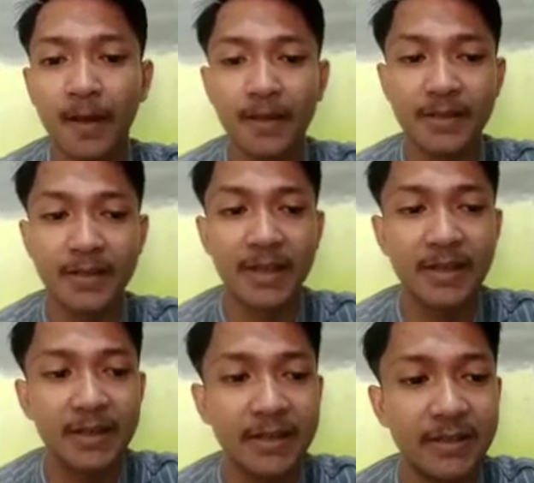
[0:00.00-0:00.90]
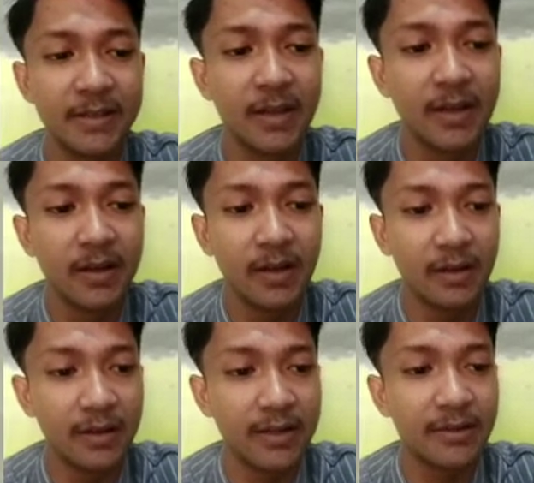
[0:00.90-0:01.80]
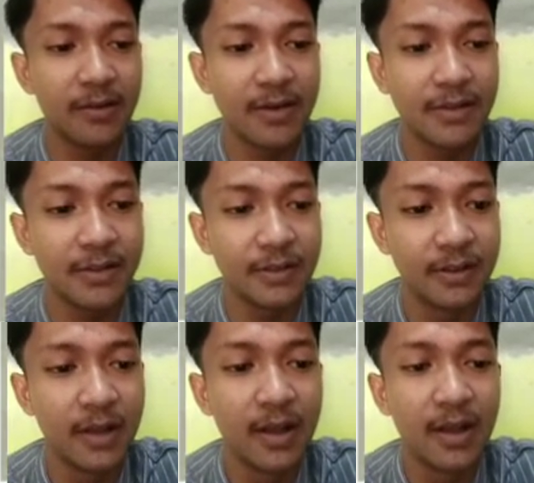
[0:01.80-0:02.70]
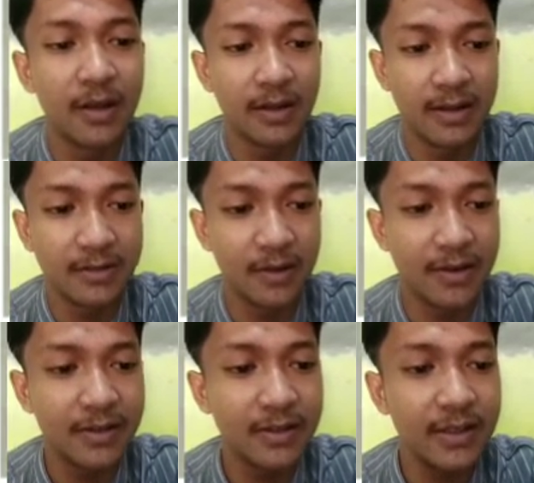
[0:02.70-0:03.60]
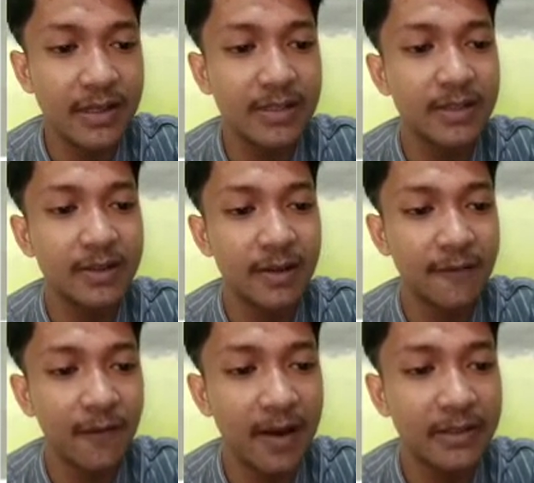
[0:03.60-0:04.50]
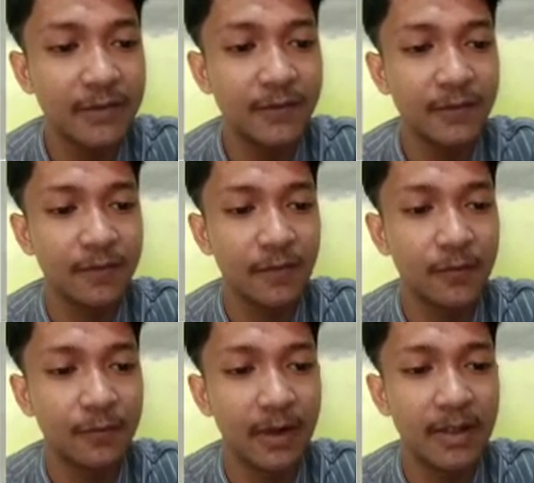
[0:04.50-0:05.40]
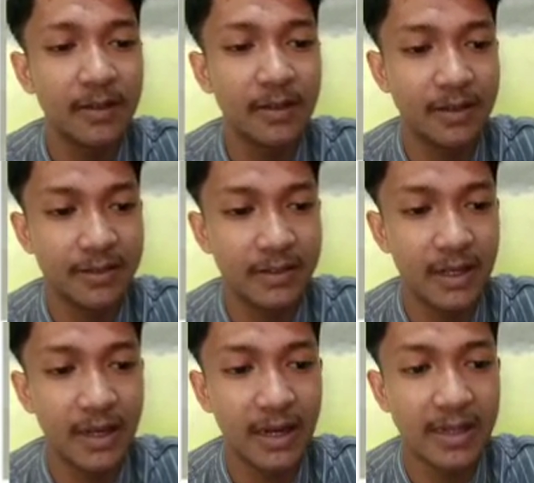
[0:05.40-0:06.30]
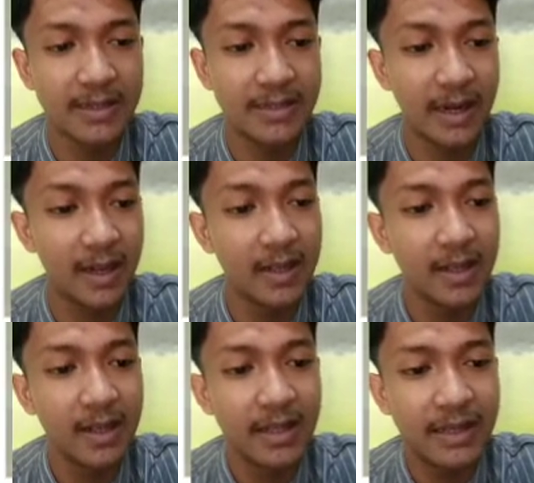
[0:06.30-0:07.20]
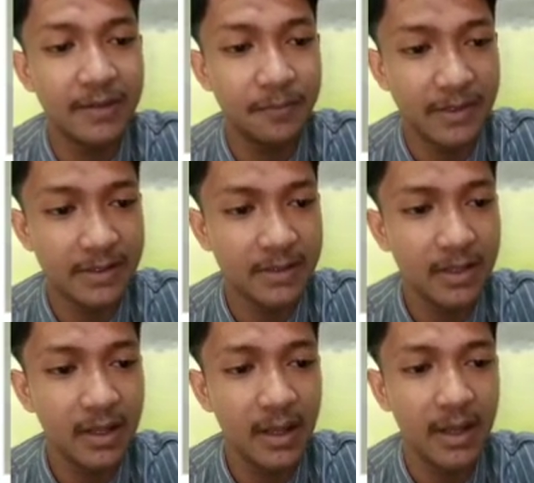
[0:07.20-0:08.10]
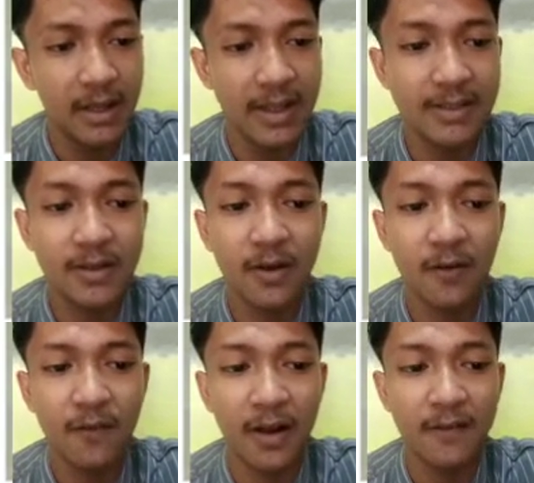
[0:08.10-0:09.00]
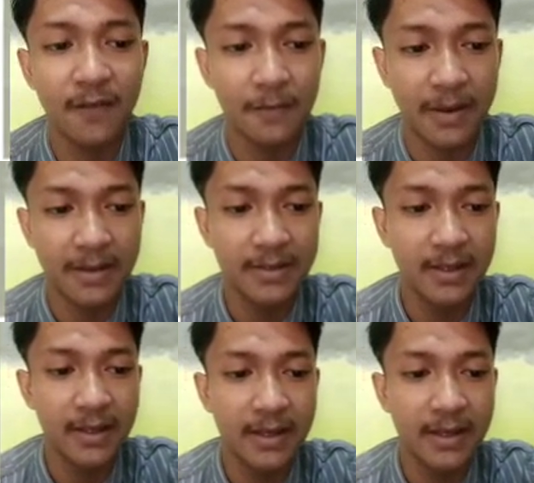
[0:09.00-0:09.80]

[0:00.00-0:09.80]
The second is alliteration. Alliteration is derived from Latin's latera. It means letter of alphabet.